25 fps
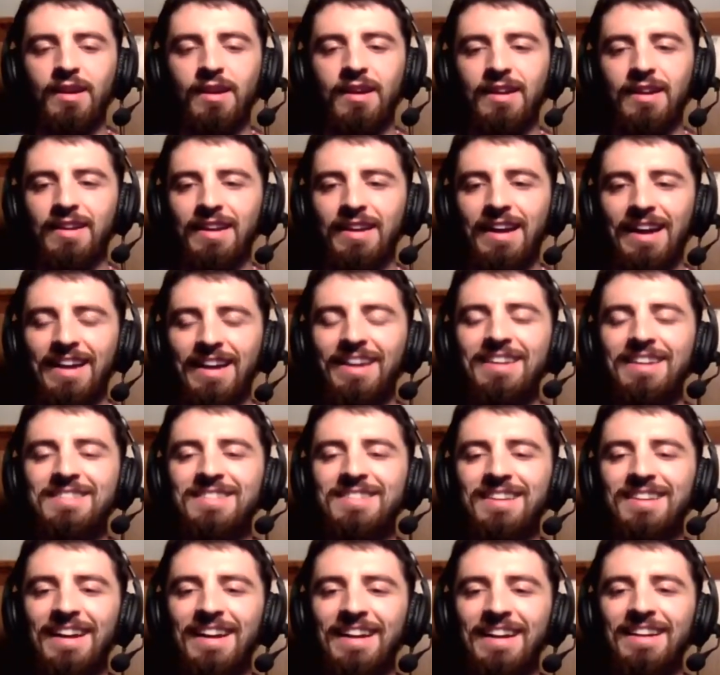Yeah, I guess
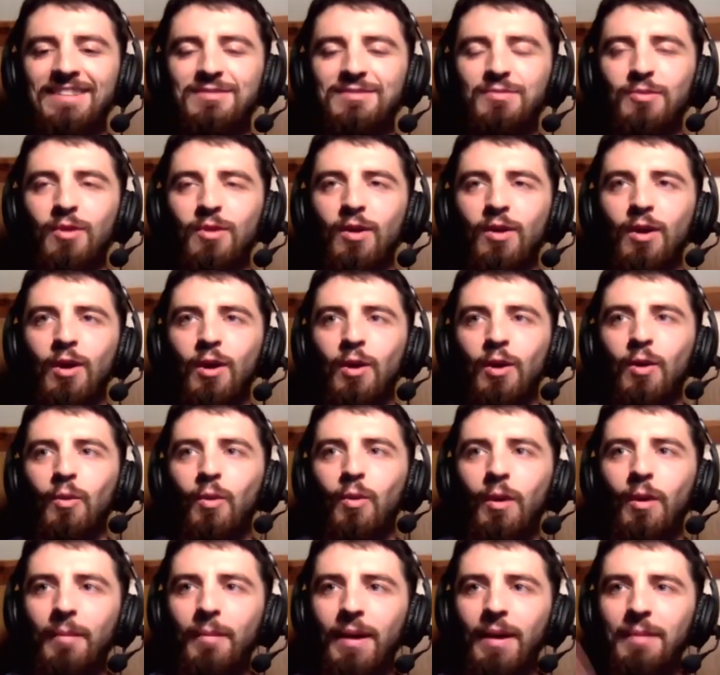
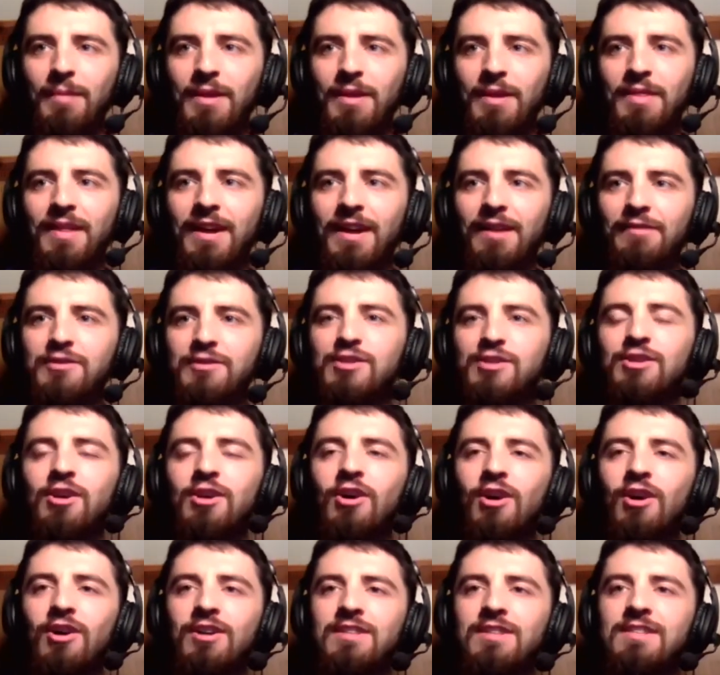what made me think of
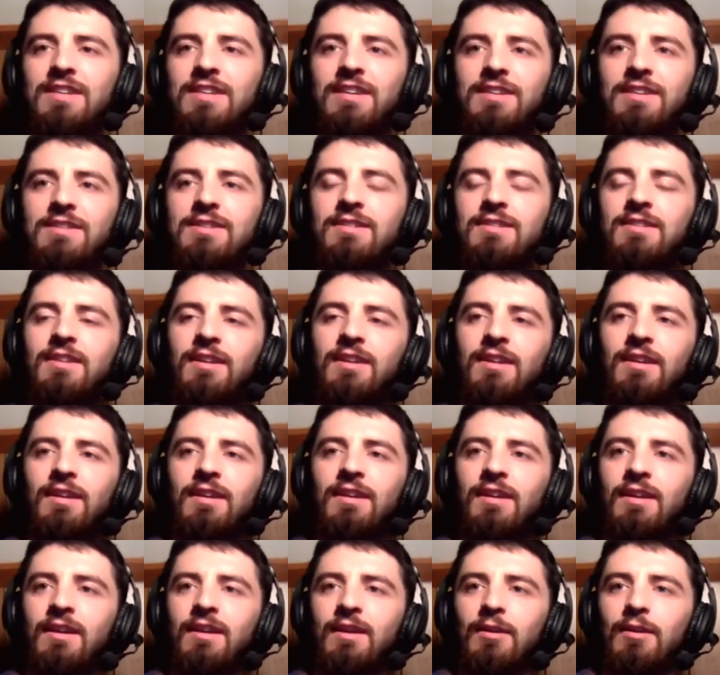songs is,
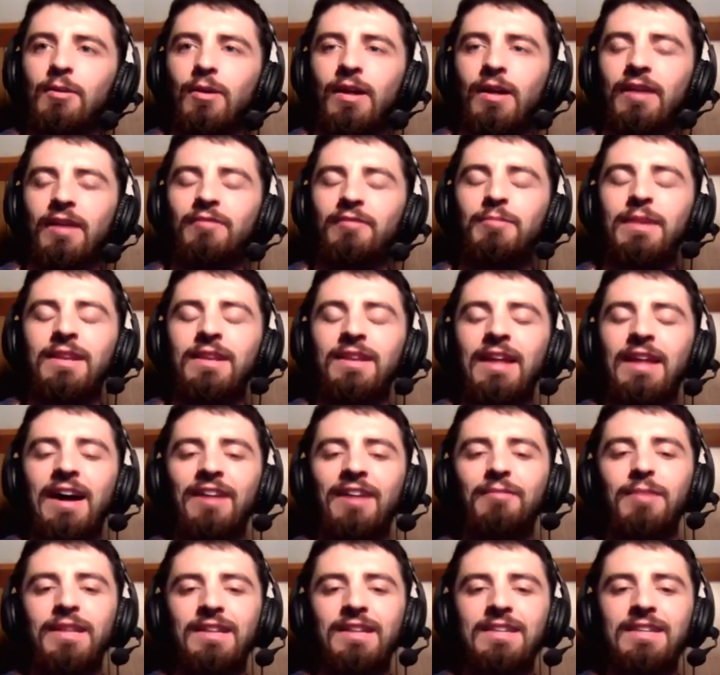well, I've been
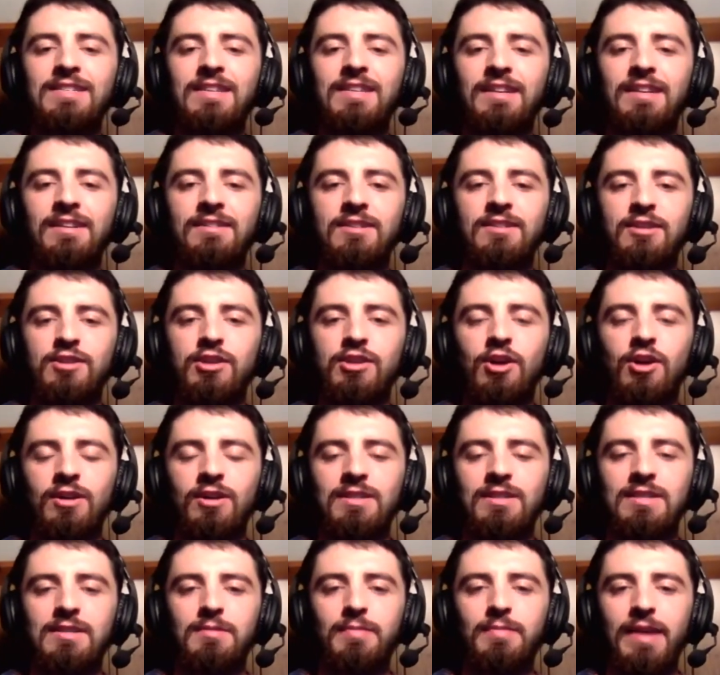listening to
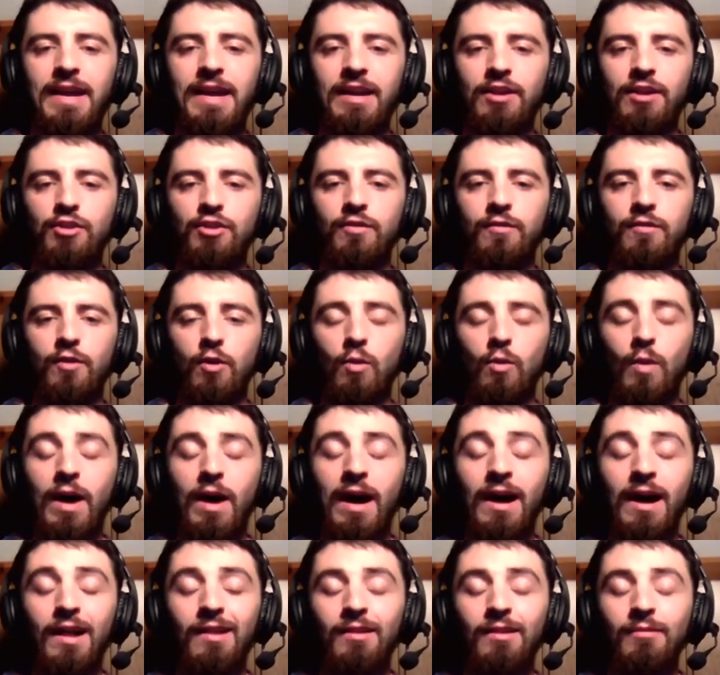songs in Spanish for a
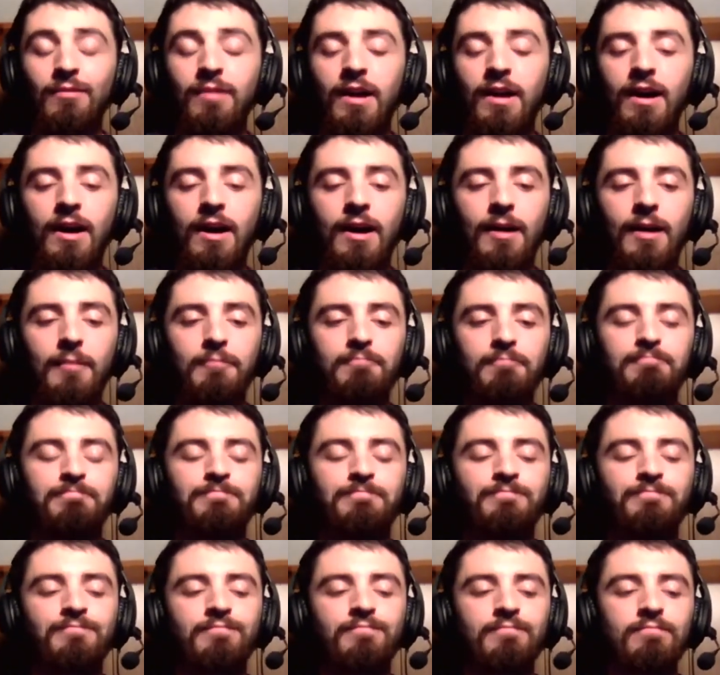while.
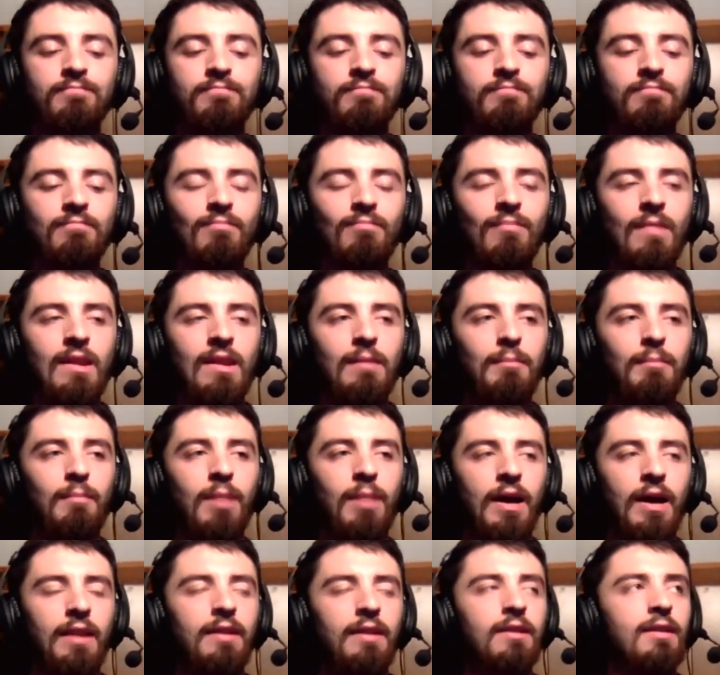
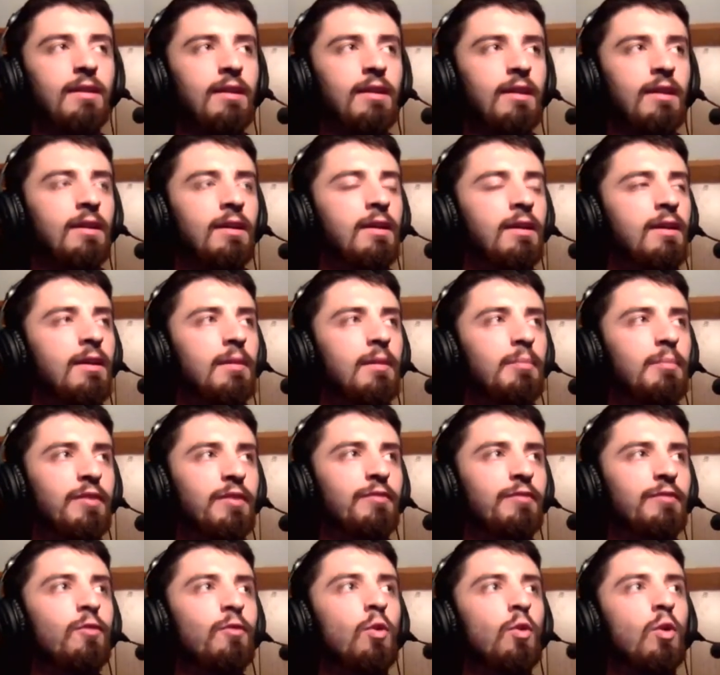But
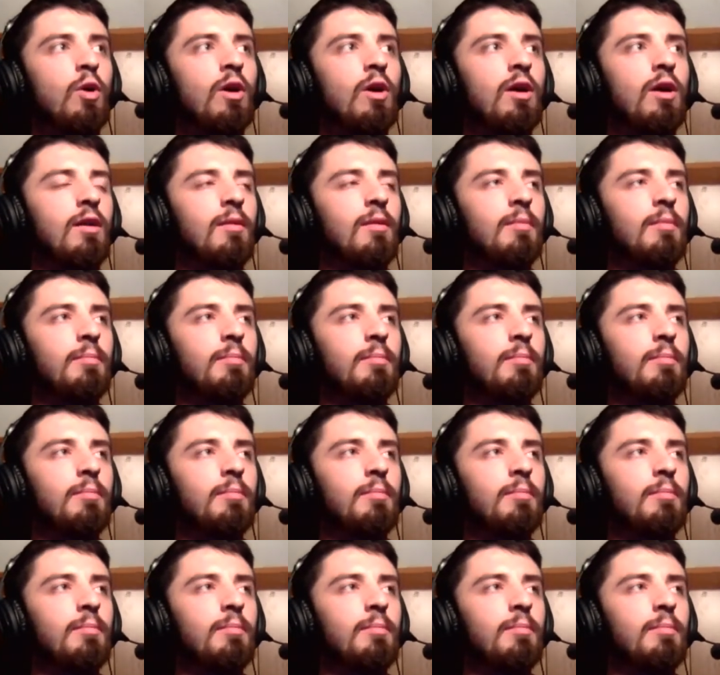before